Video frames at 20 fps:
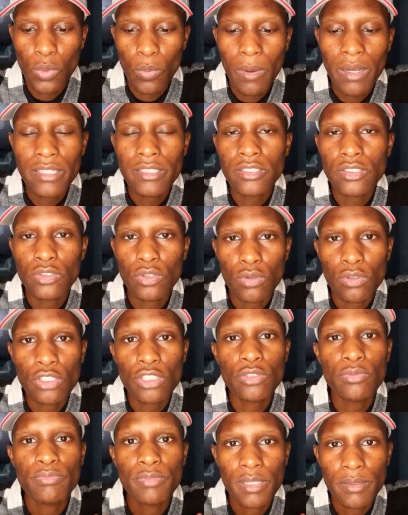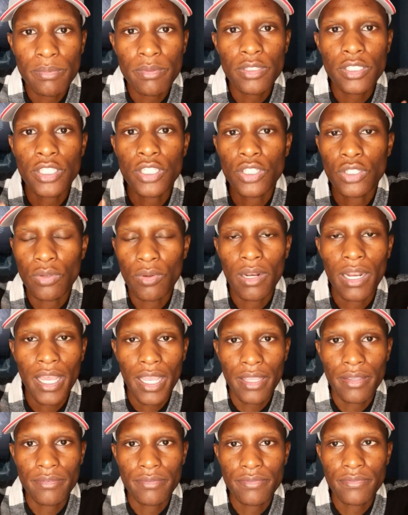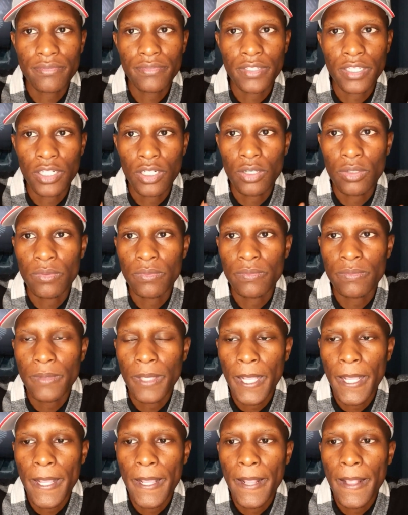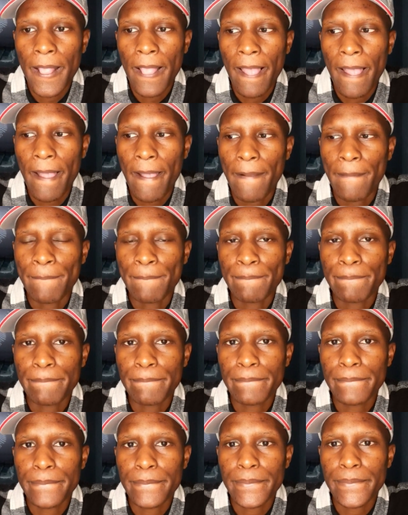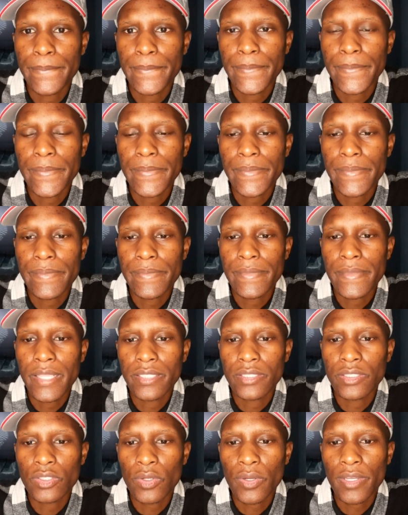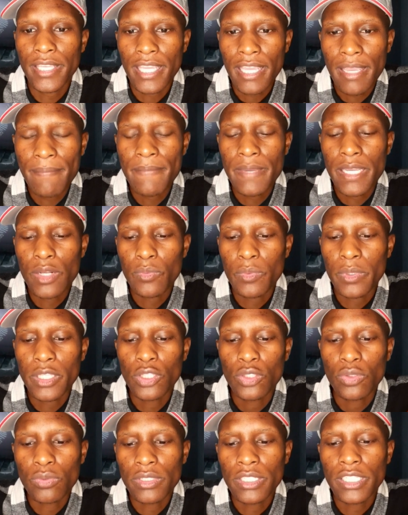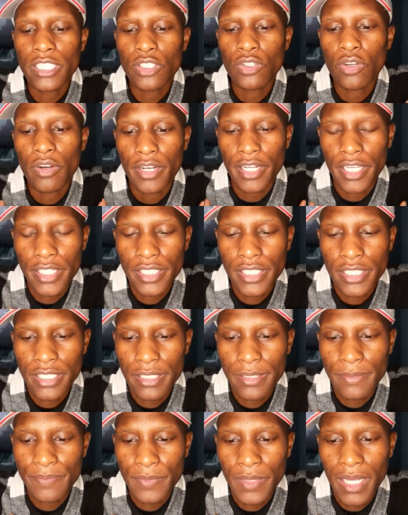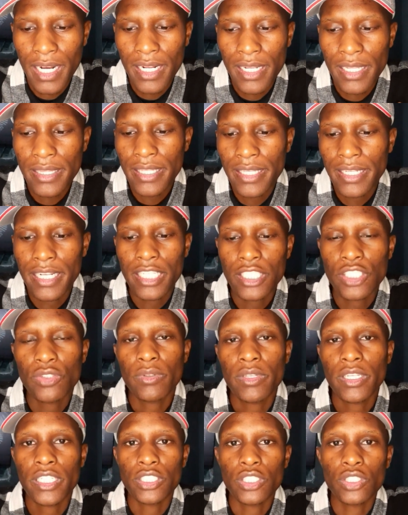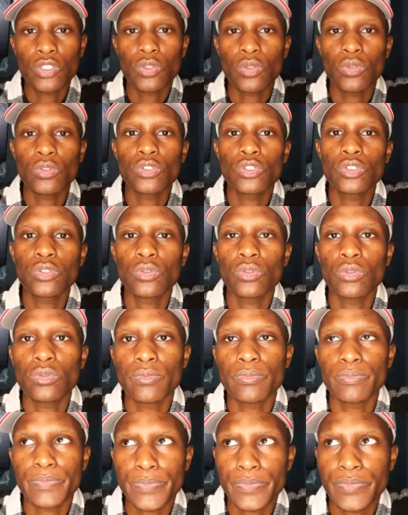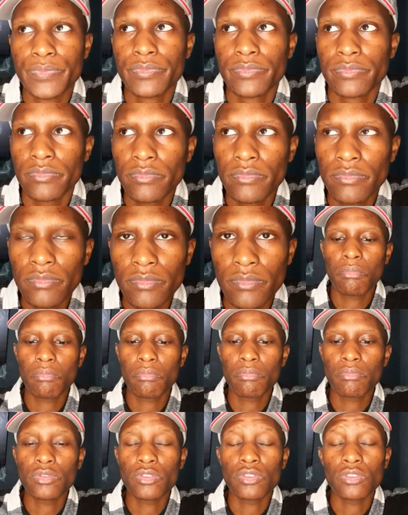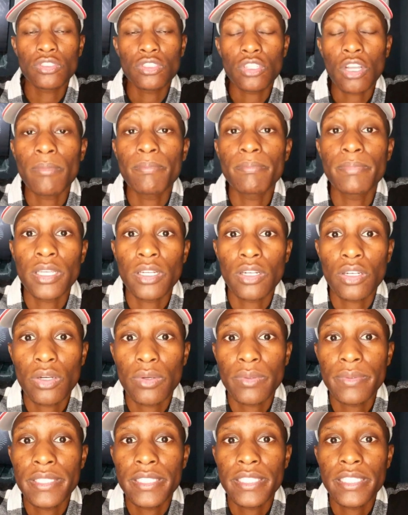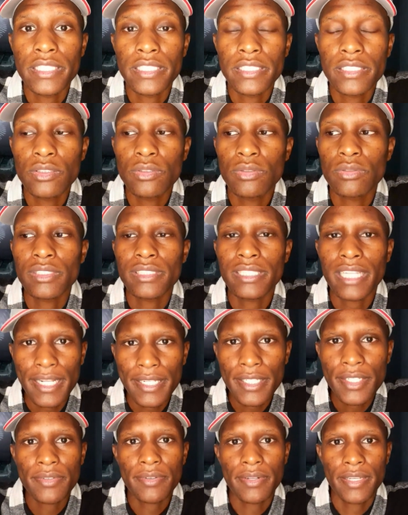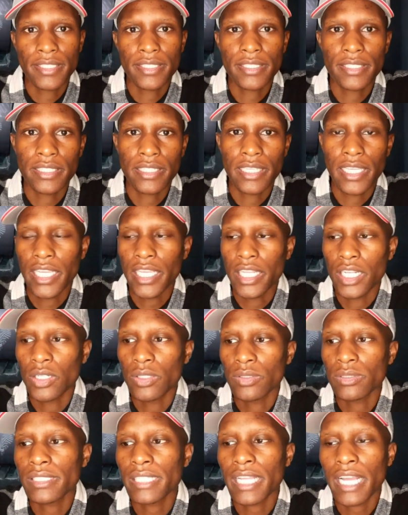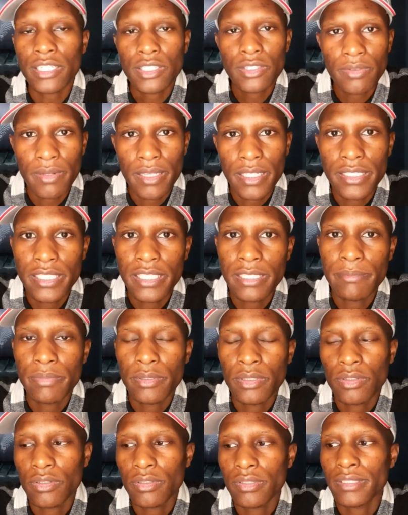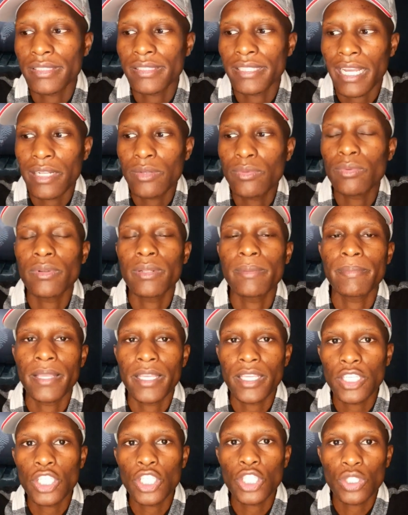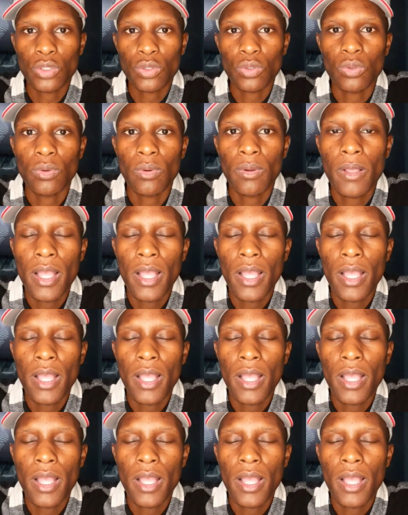want those people in your life, um, so yeah, man, we do need connection. Another thing that you can do to stop being lonely is to start creating. Start creating, because that will make you